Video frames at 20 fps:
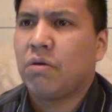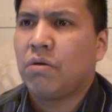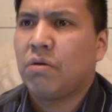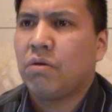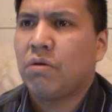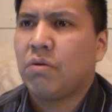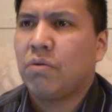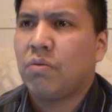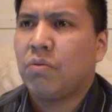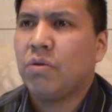
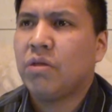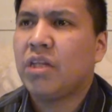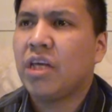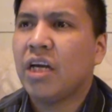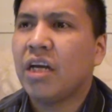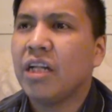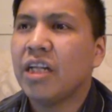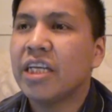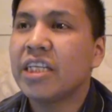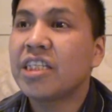What the
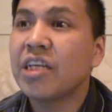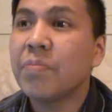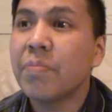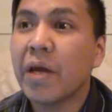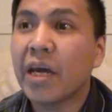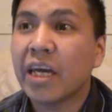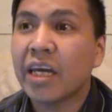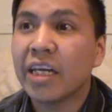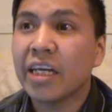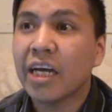hell? Is he
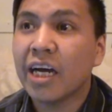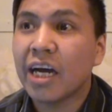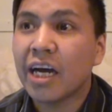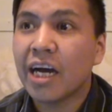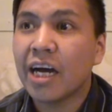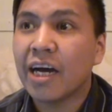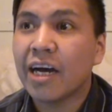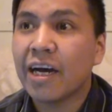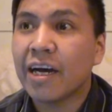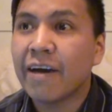making what
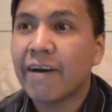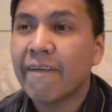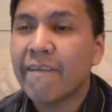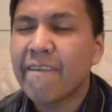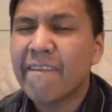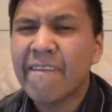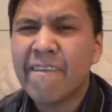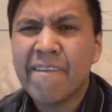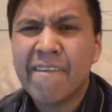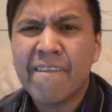
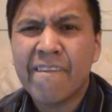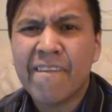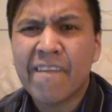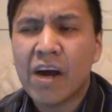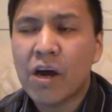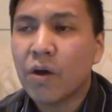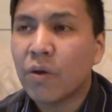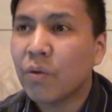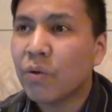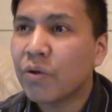
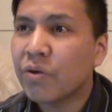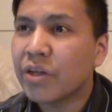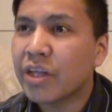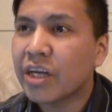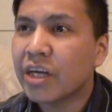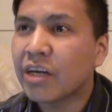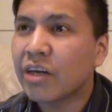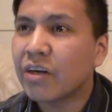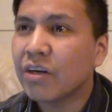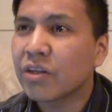are
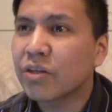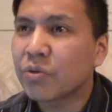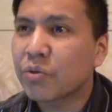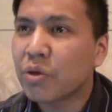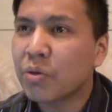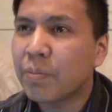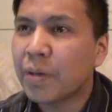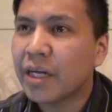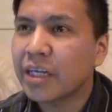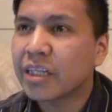they called? The
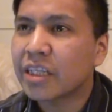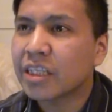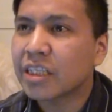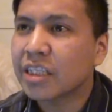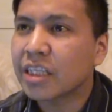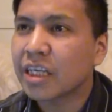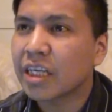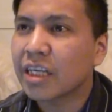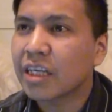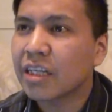
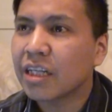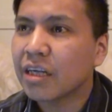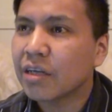robots thing.